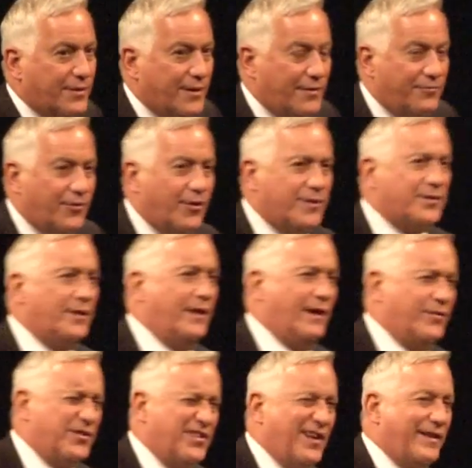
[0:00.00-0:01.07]
Unfortunately, I
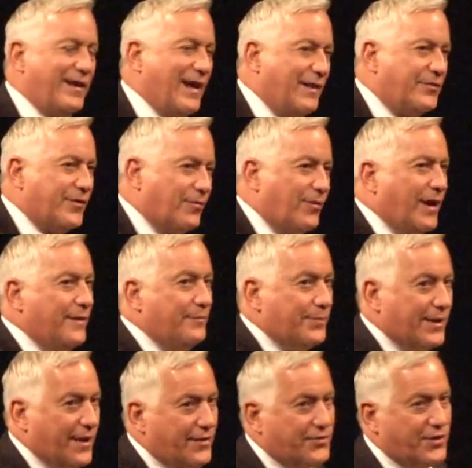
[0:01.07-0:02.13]
was not at the right
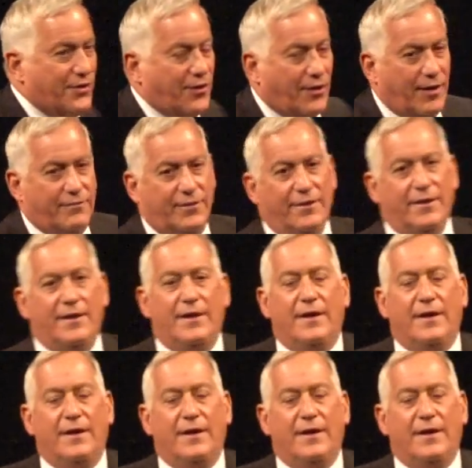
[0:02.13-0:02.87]
place at Harvard,